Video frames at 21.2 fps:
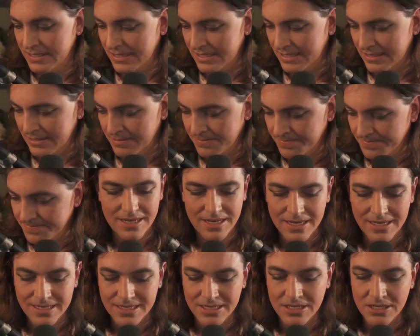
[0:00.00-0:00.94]
So
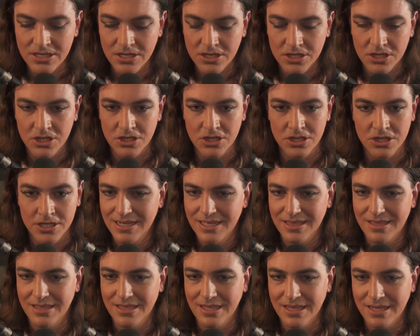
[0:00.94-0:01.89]
it's not good.
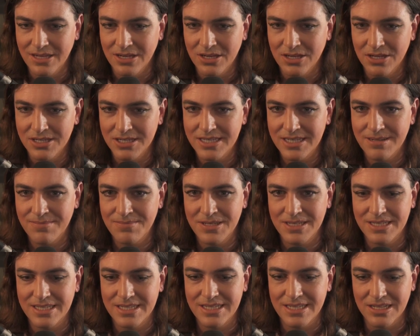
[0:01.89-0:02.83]
The concept
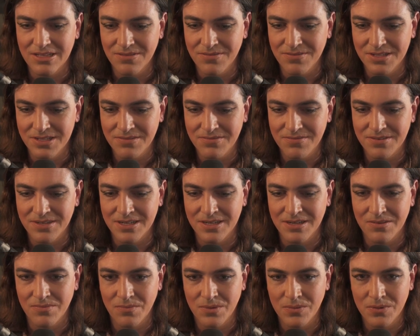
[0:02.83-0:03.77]
itself is
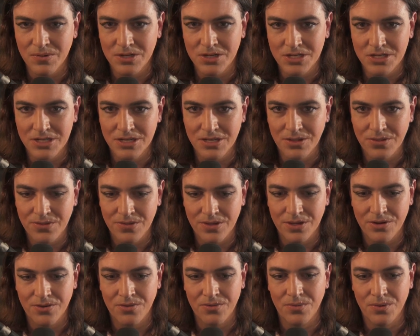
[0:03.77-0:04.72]
fun. We watched in the
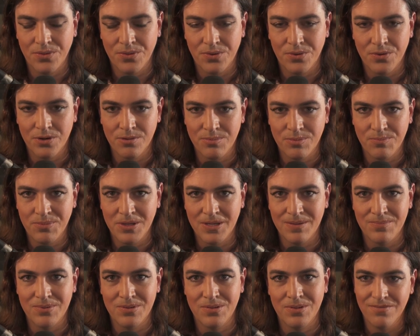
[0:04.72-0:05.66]
theater with a group of
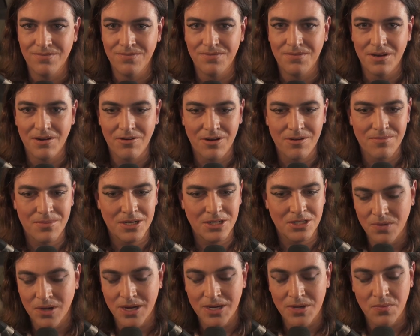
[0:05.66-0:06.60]
people that were very
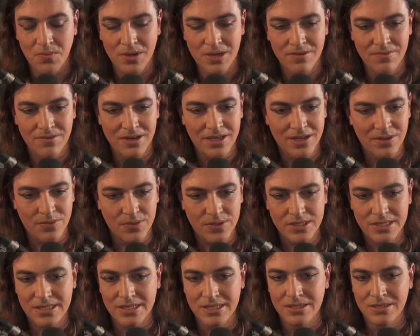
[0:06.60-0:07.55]
much on that wavelength,
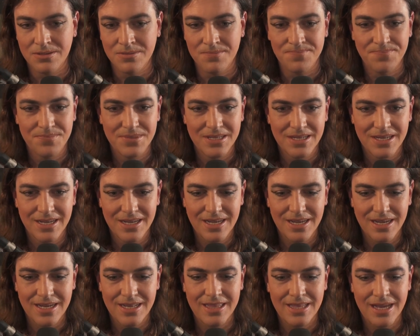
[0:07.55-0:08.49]
so
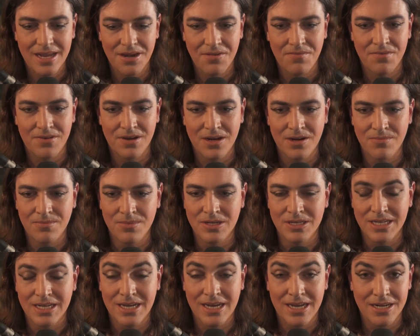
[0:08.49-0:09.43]
in that environment
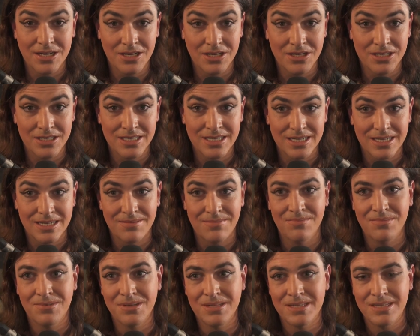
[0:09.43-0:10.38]
I had a good time.
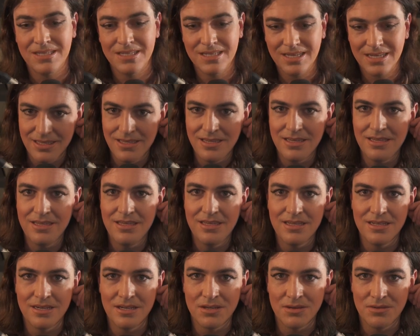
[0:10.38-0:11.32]
But,
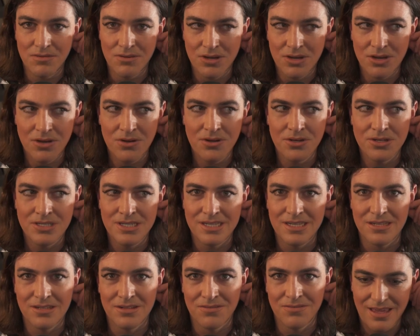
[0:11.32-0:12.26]
you know, know
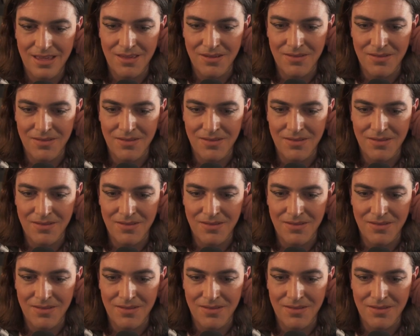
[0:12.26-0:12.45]
yourself.